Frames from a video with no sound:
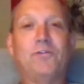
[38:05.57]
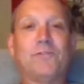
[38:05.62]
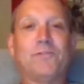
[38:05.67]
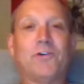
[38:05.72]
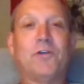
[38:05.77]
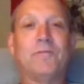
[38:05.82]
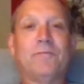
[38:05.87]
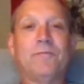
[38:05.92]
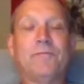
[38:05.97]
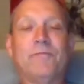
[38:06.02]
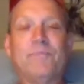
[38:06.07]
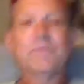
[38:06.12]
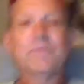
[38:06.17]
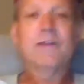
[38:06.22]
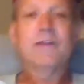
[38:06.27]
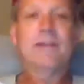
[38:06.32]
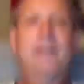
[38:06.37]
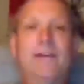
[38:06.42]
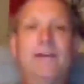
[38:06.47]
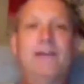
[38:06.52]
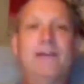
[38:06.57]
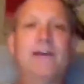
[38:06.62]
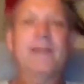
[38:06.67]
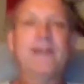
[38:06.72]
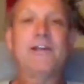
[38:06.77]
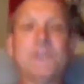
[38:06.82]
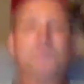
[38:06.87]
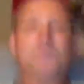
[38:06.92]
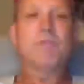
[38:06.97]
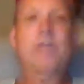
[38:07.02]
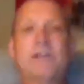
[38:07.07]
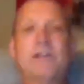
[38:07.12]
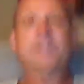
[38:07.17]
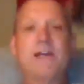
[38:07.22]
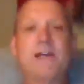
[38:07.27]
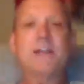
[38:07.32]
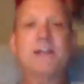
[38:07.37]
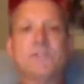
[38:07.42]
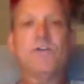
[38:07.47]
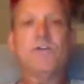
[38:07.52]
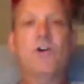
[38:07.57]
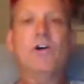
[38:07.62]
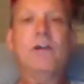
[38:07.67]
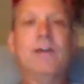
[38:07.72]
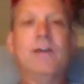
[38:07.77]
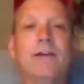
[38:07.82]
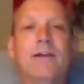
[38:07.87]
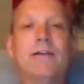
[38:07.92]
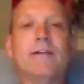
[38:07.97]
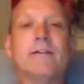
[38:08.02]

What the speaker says: from. It is really satisfying.